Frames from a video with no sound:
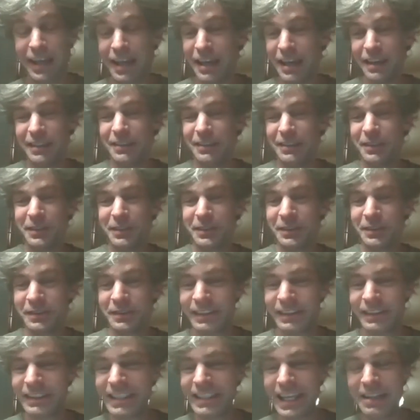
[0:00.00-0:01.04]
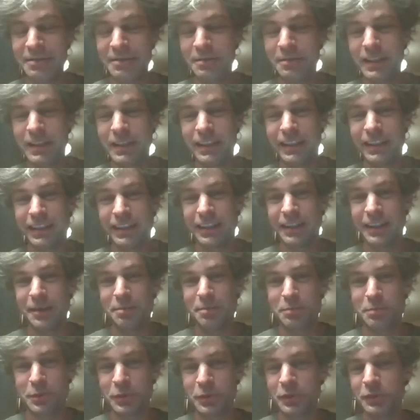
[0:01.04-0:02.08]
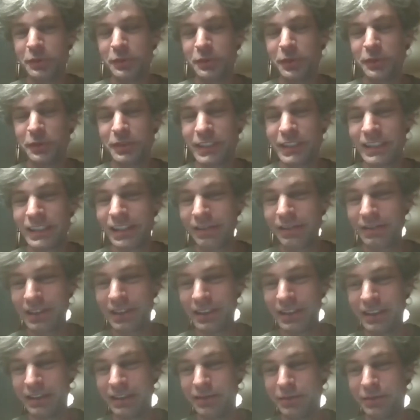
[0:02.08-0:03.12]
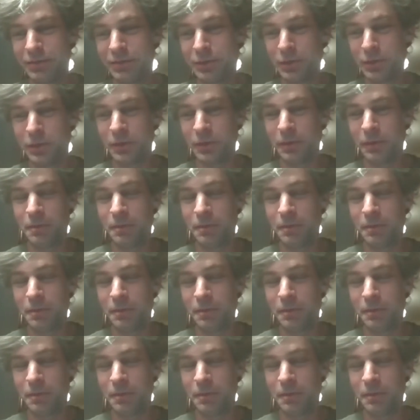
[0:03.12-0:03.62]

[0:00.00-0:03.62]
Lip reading: you could send me a proof of this lovely rule.